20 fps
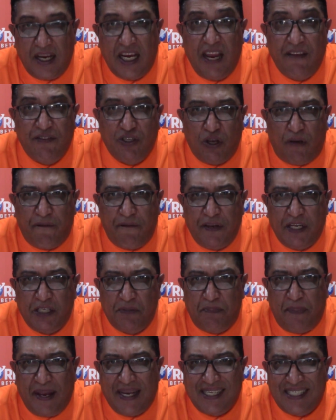gives off
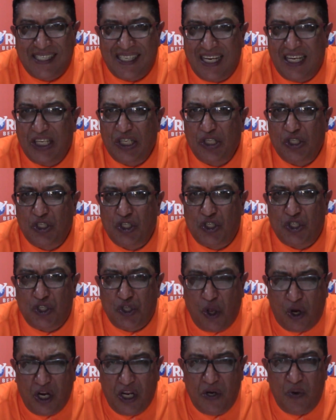his best,
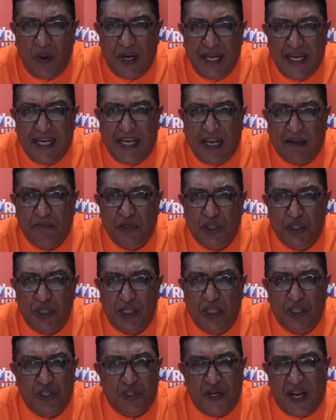solid when he comes to
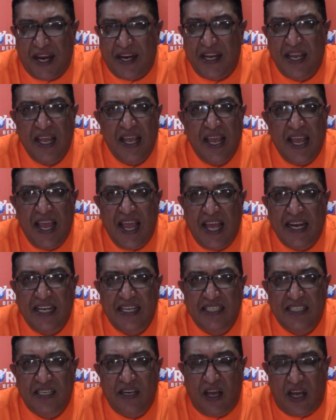the track. And
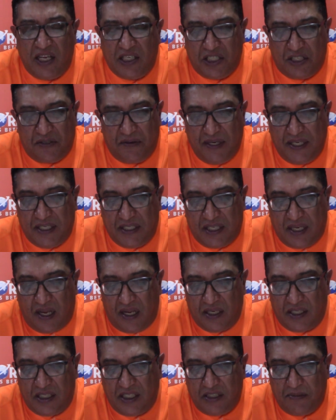his last 3
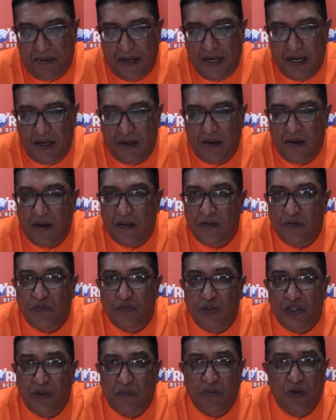starts, he's been in
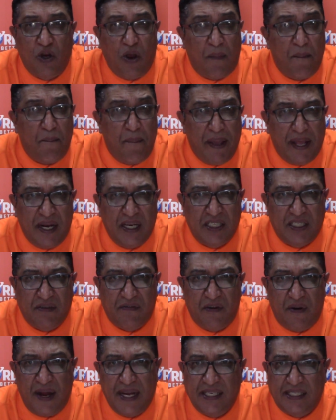some
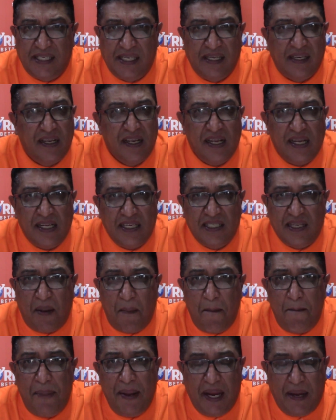competitive racing,
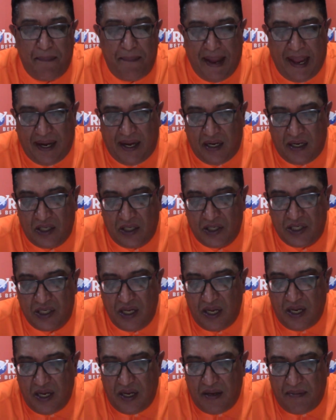some big battles,
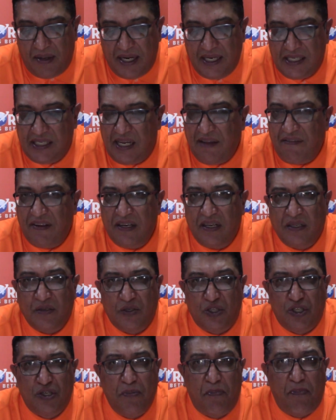but he's given a
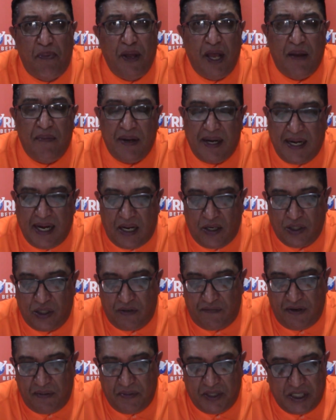superb account
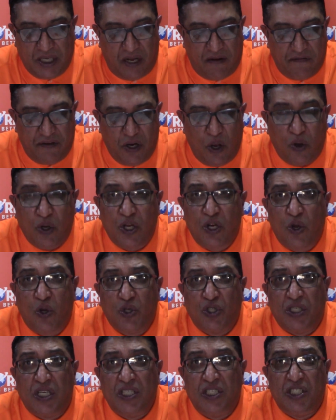of himself. Golden
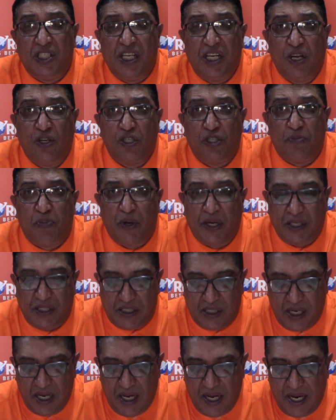Horse Casino
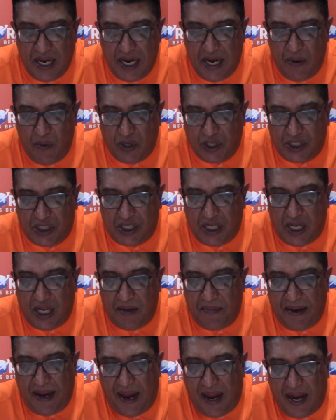Sprint, he was
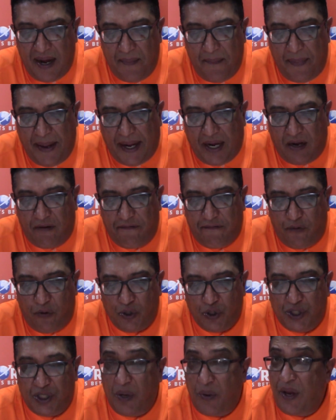third behind Battle
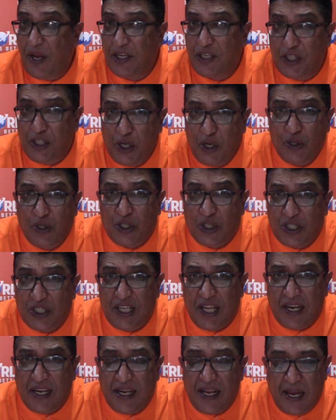Force. There were excuses
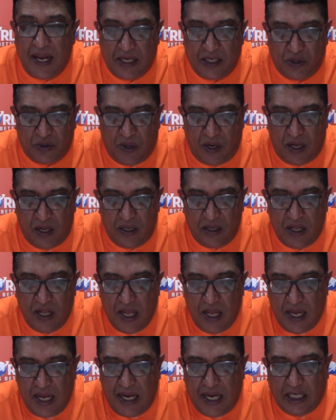that day as well.
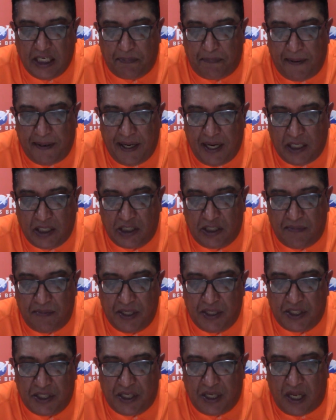His
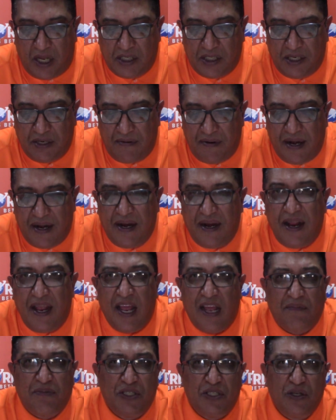penultimate start, he ran an
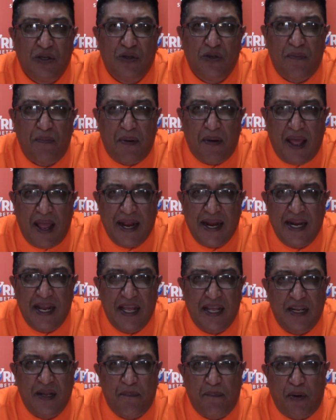absolute
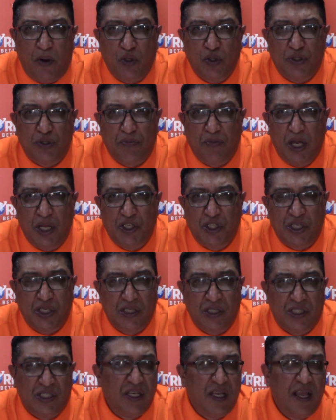blinder in the Post
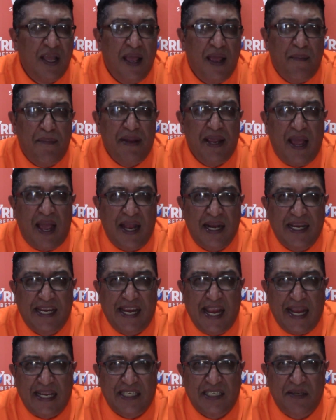Merchants behind
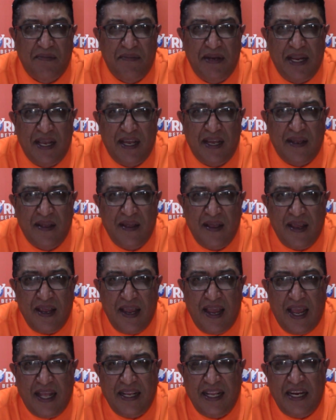Casimir,
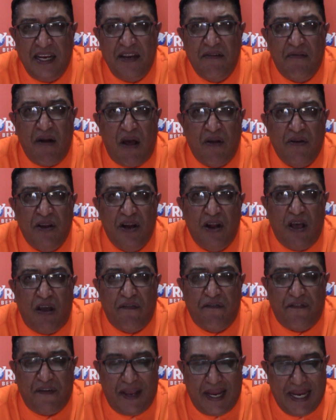and then he rounded
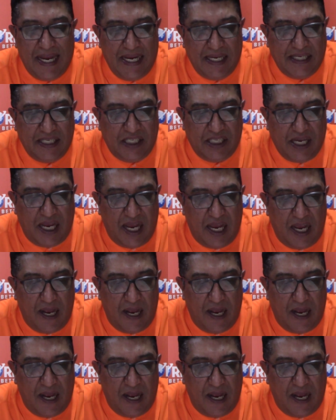off his